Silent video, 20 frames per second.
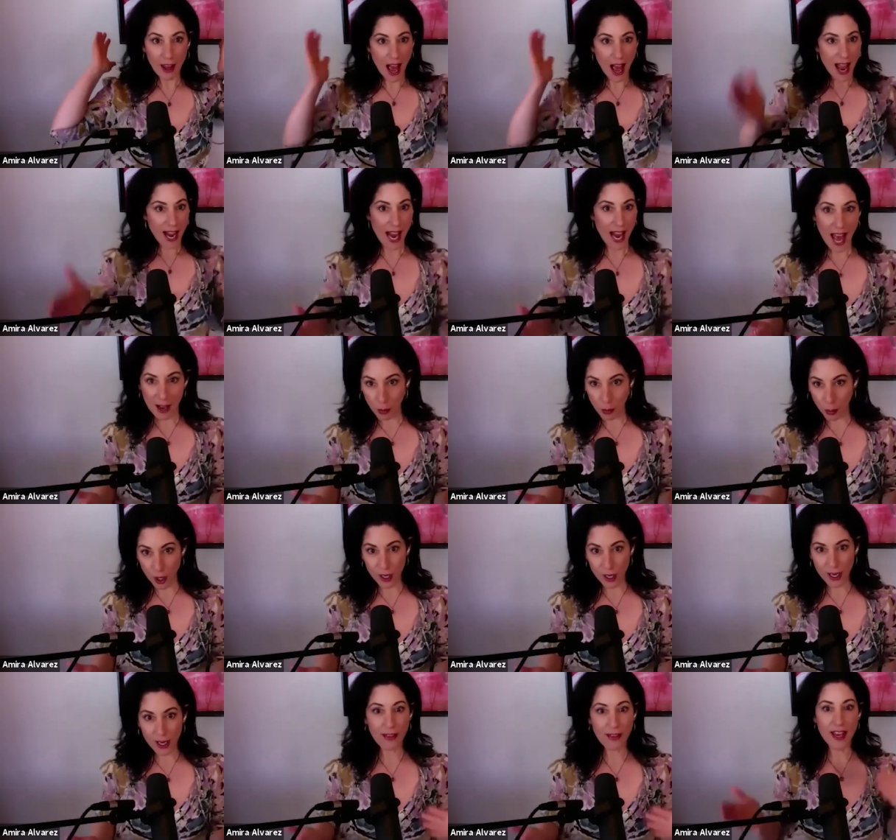I had
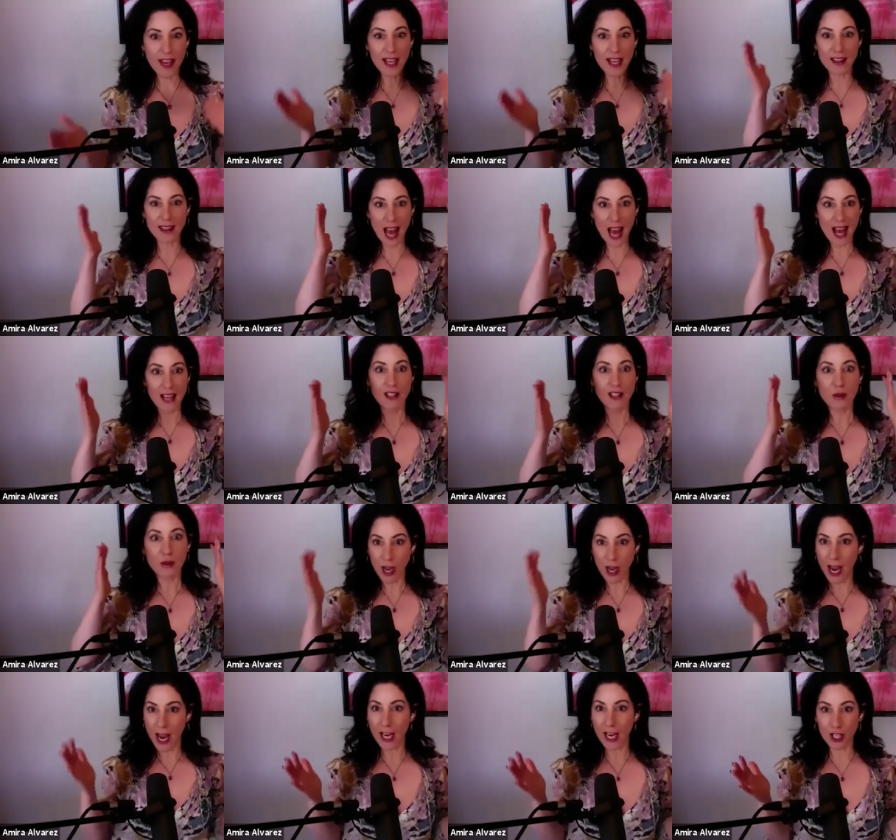work ethic. That's
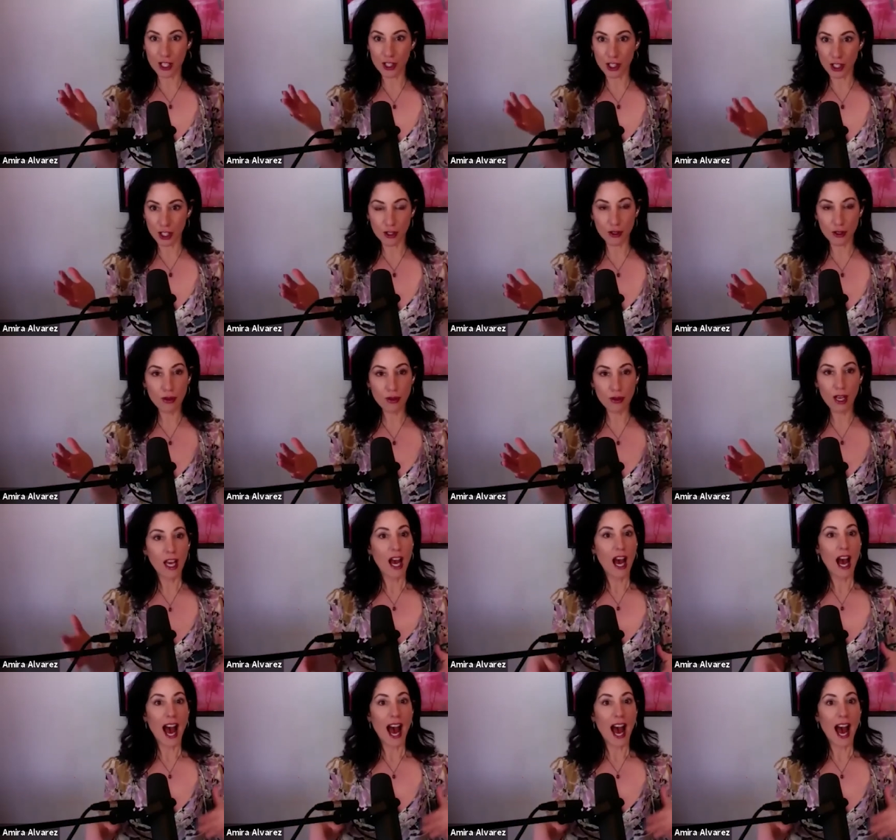what I could do.